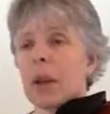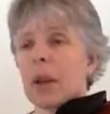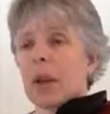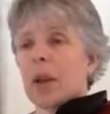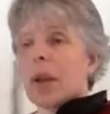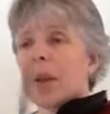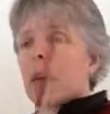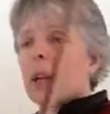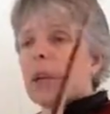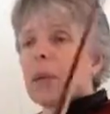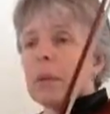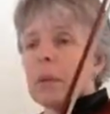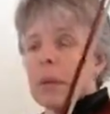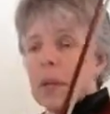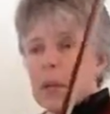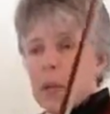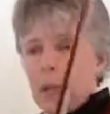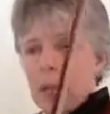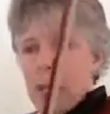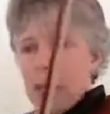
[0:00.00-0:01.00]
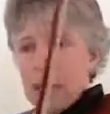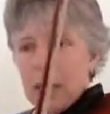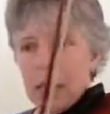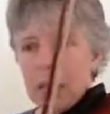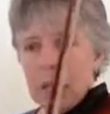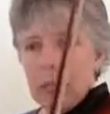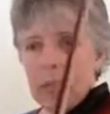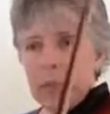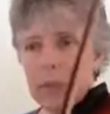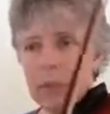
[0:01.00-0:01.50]
okay?
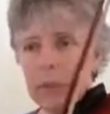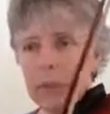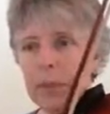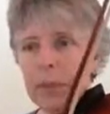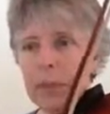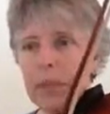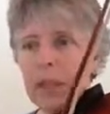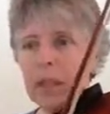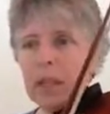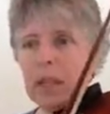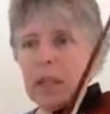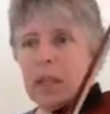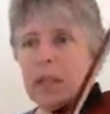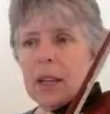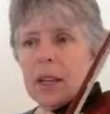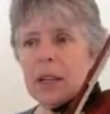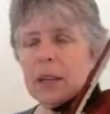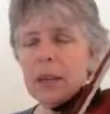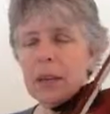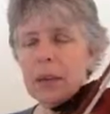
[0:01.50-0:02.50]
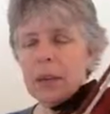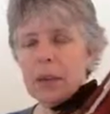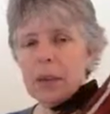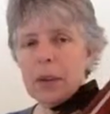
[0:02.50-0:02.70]
And then